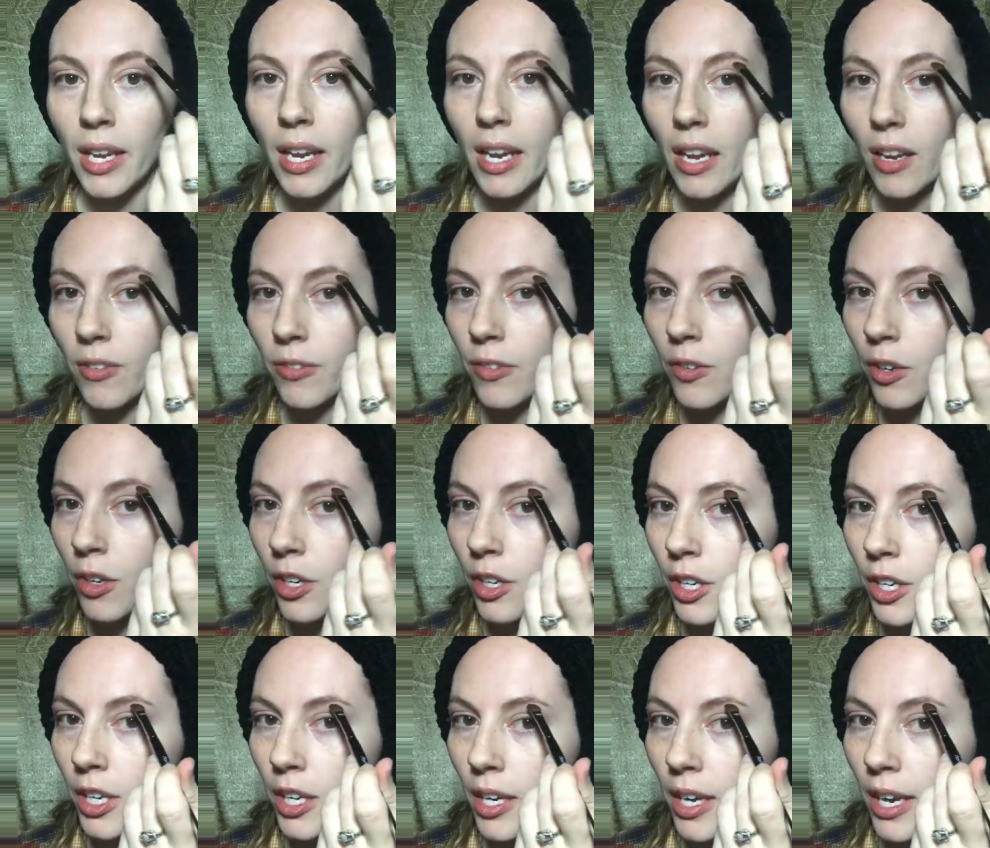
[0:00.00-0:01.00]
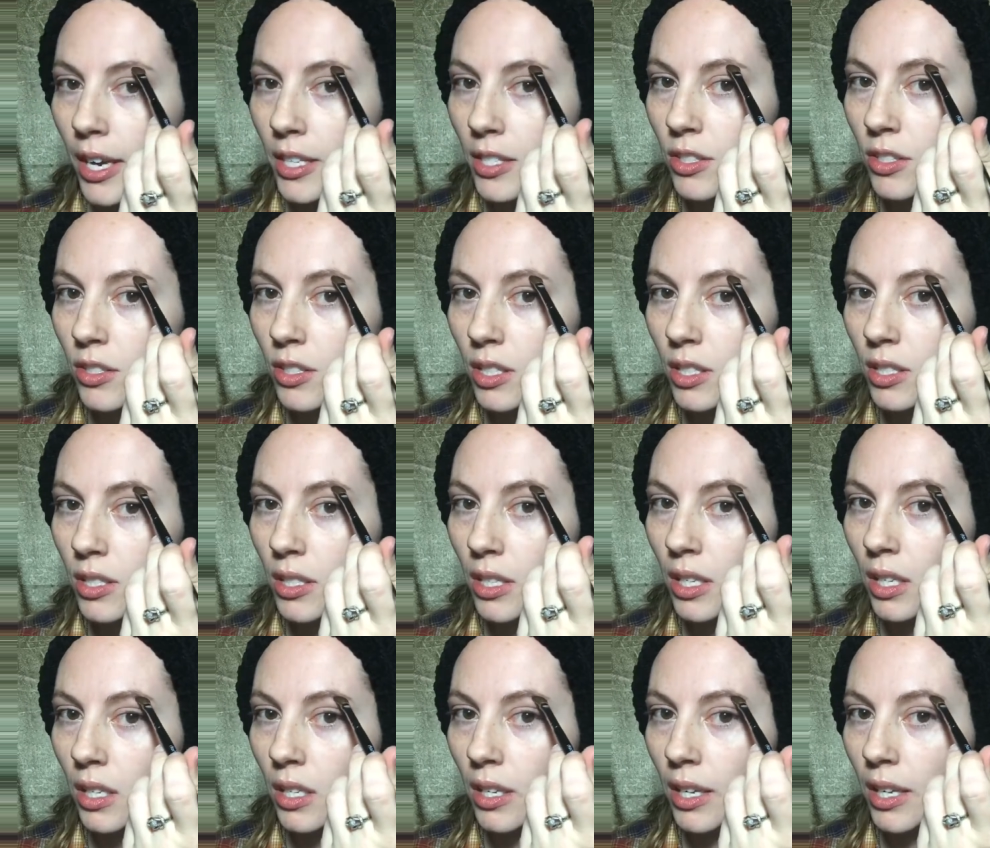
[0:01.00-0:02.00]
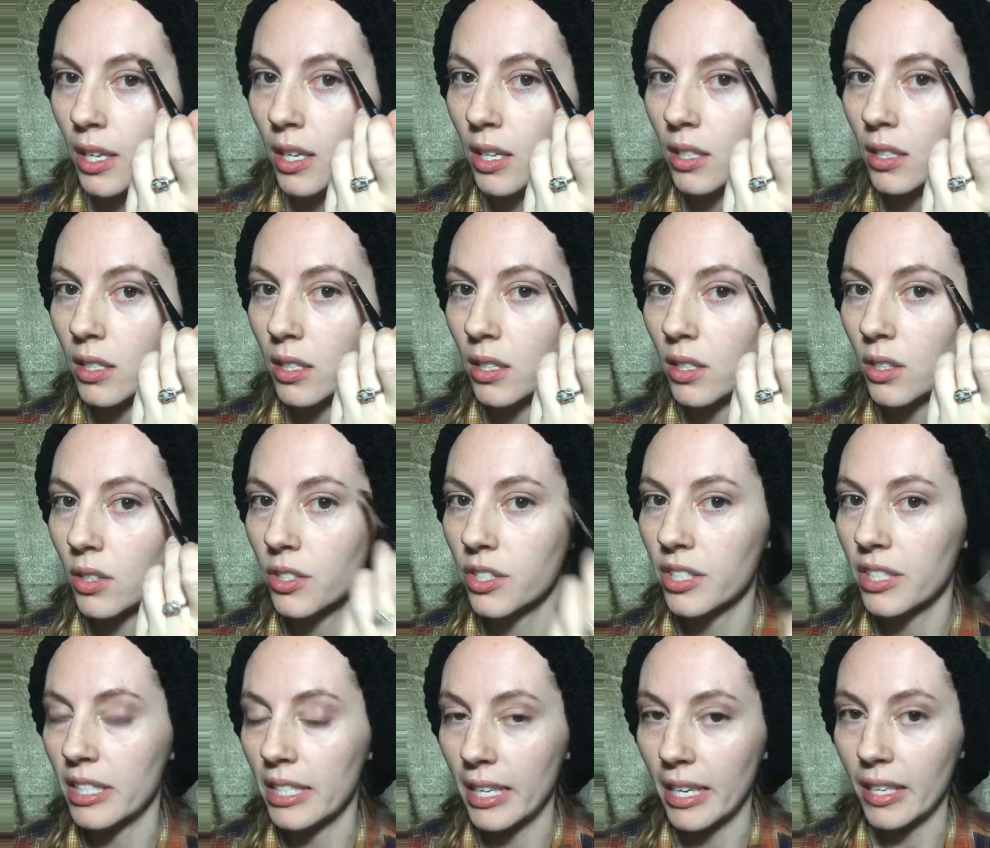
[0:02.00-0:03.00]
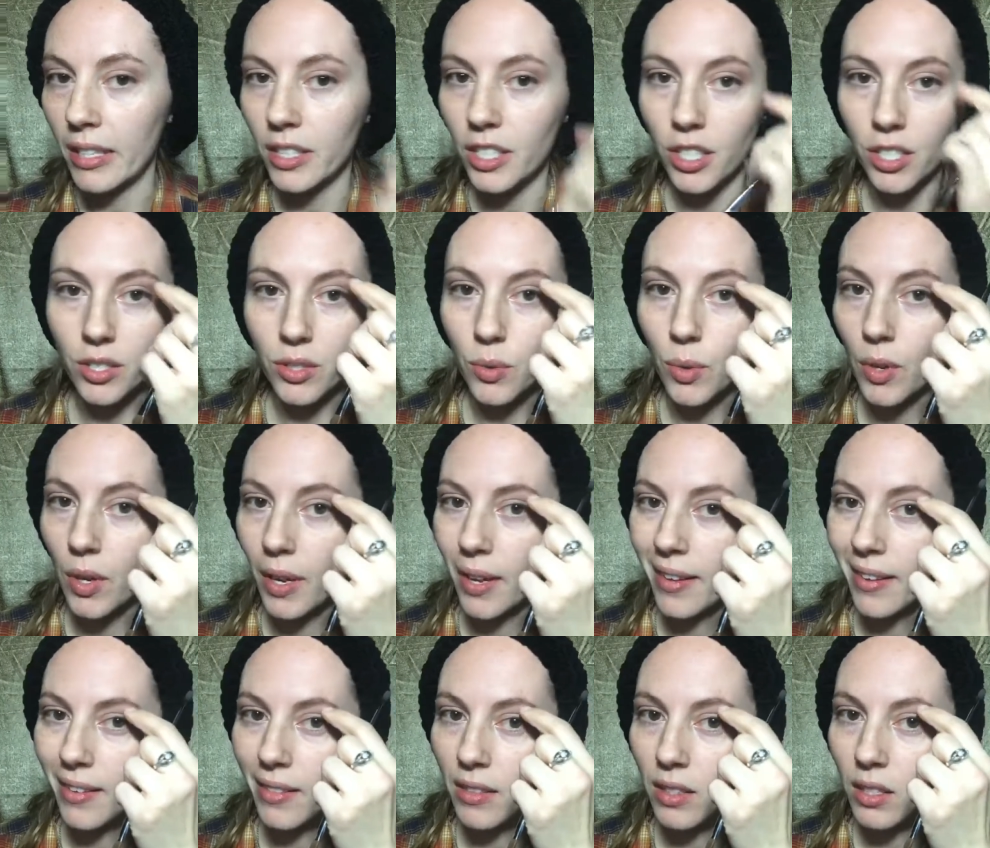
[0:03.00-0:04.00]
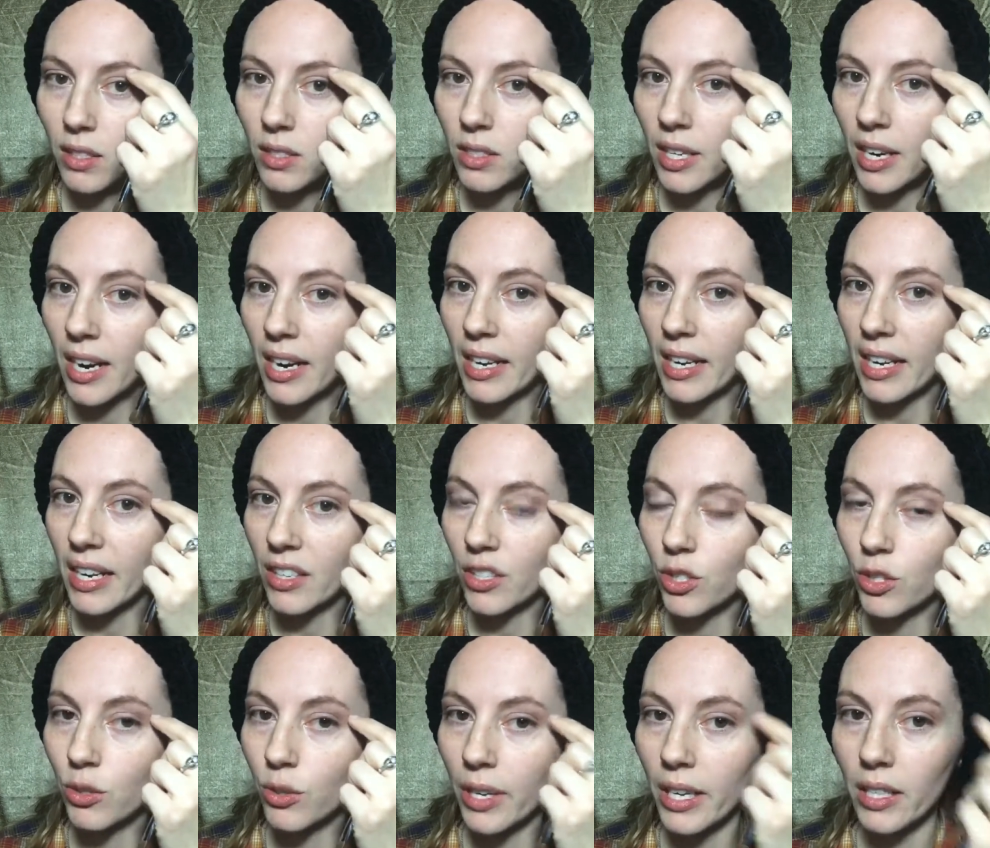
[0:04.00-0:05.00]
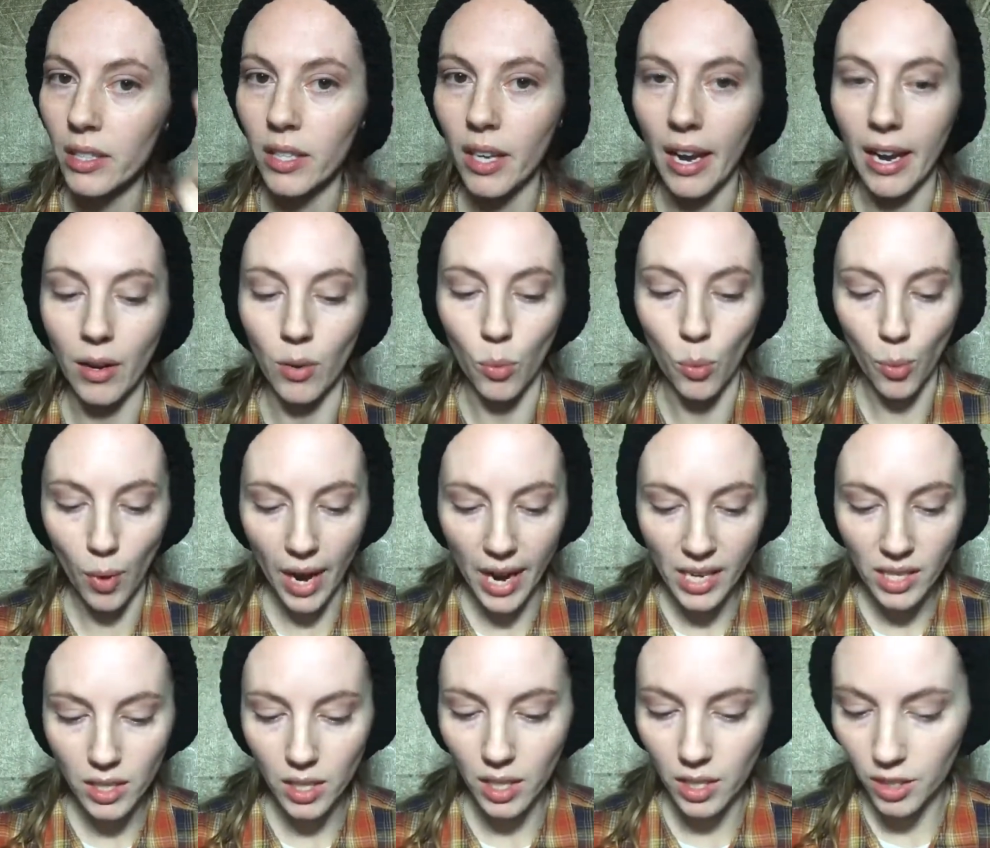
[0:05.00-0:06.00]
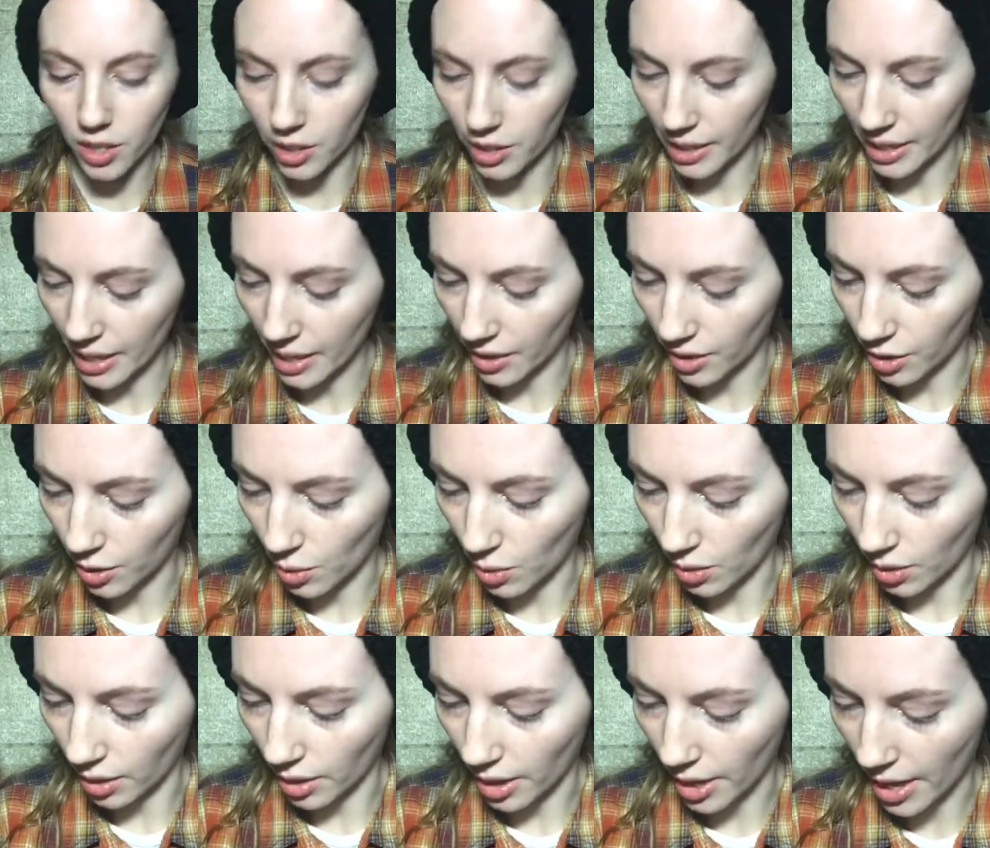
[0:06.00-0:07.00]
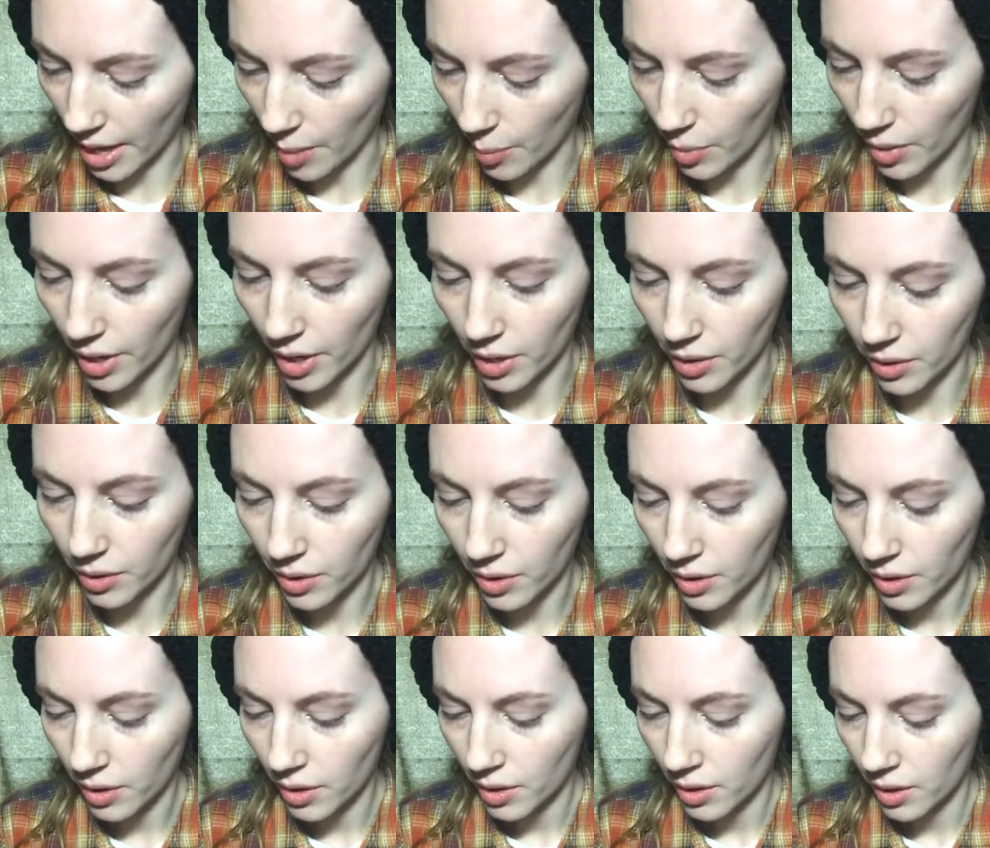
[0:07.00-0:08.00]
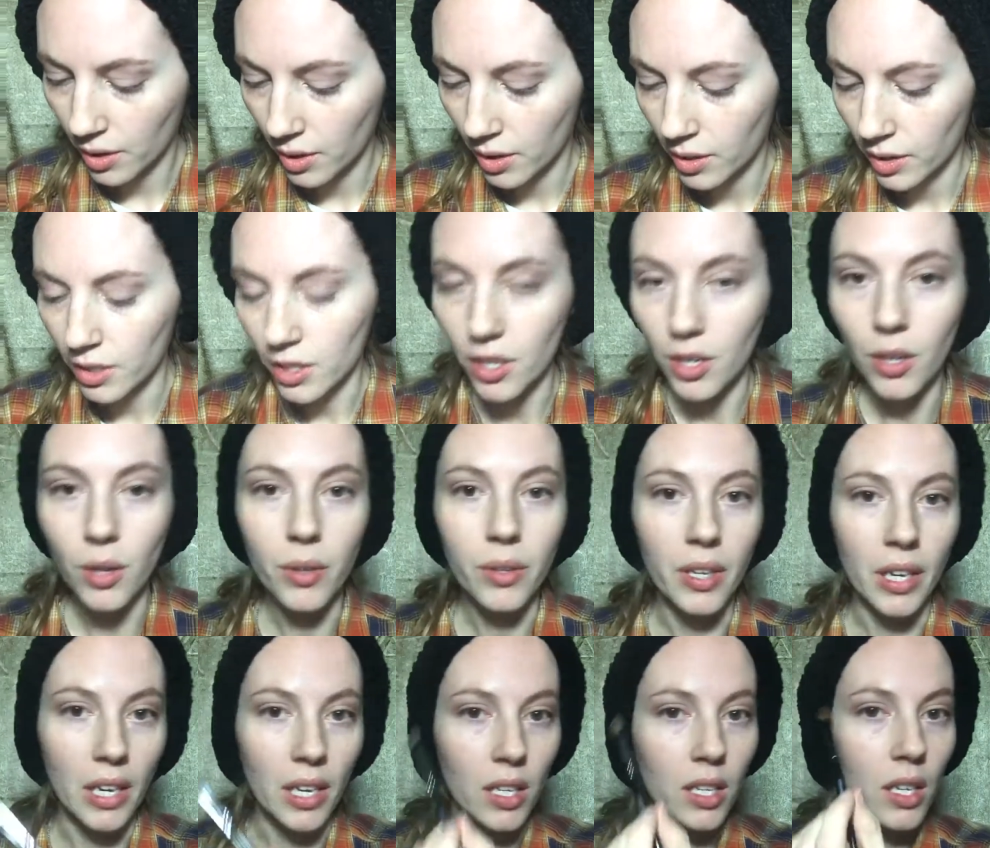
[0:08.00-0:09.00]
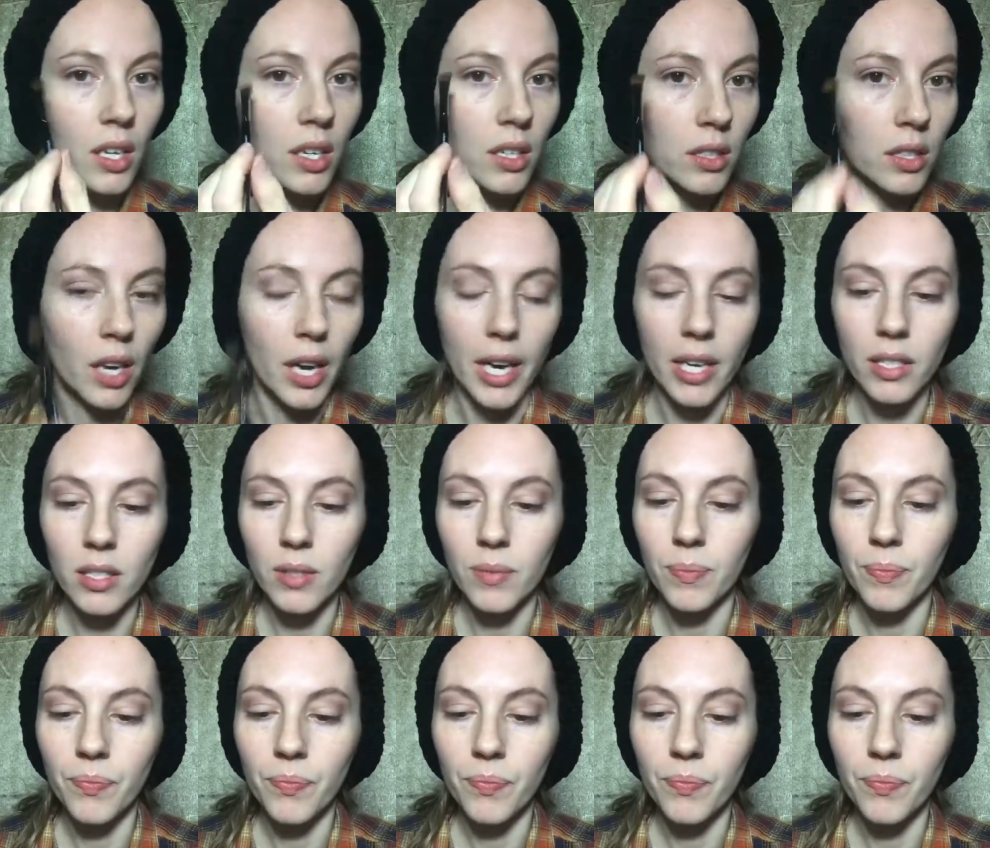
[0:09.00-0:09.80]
And for hooded eyes, you just need like a little slit, just a little tiny straight line right underneath your eyebrow. You don't need a lot.